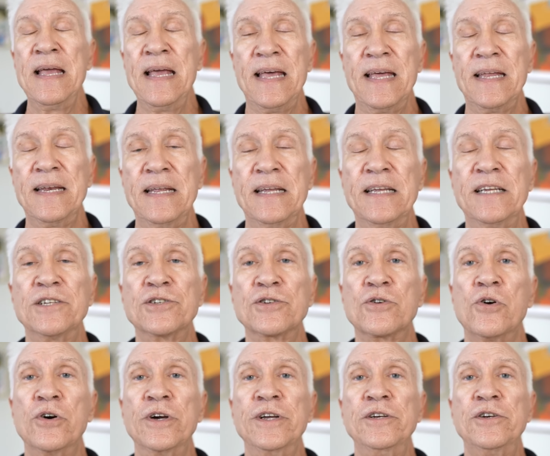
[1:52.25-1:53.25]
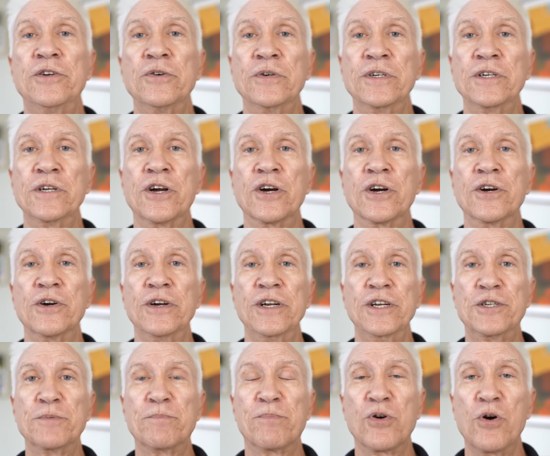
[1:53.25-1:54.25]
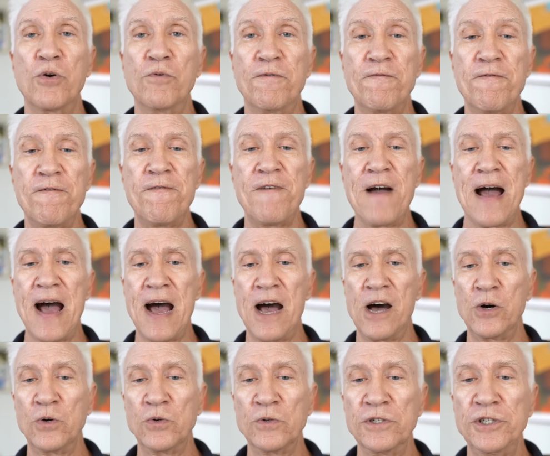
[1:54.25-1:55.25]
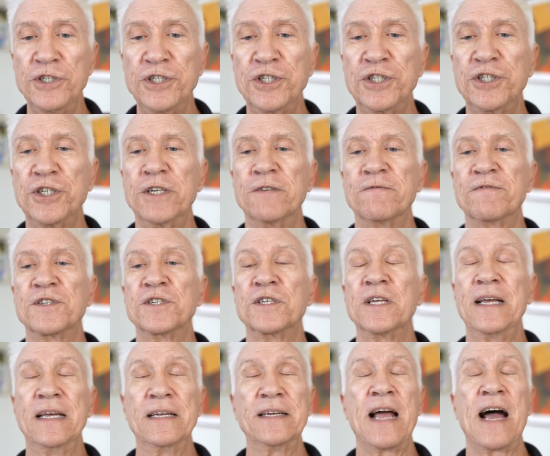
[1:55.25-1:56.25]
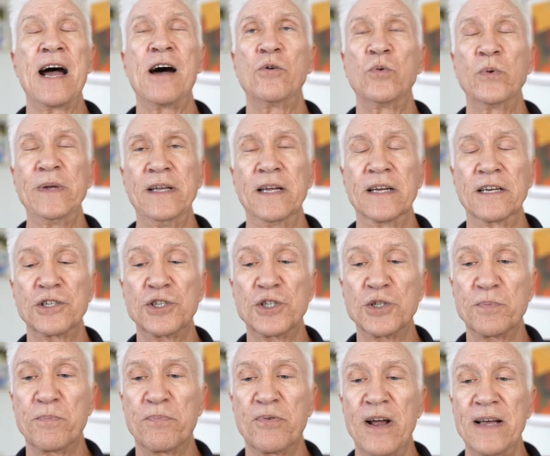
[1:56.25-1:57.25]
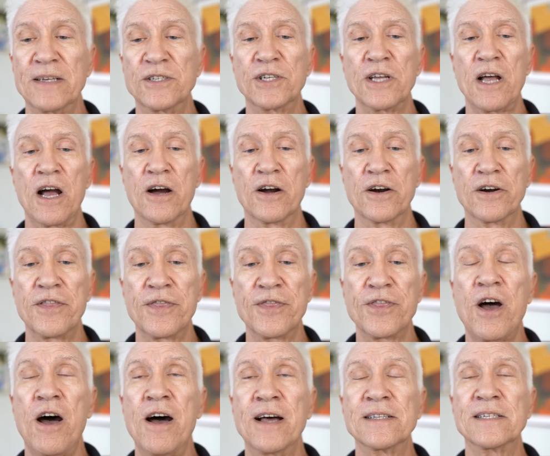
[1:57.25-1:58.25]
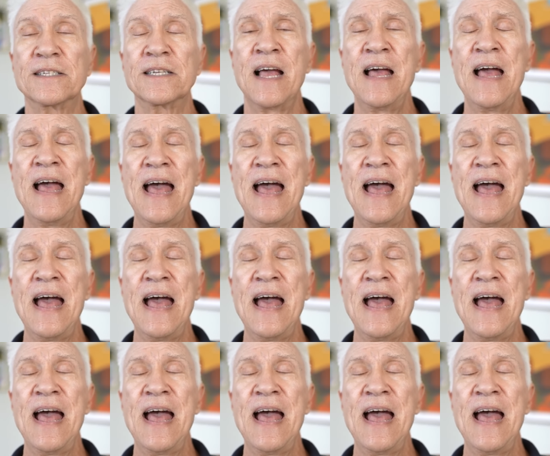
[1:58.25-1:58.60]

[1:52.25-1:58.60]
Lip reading: It is going to encourage profound shifts in how we express our thoughts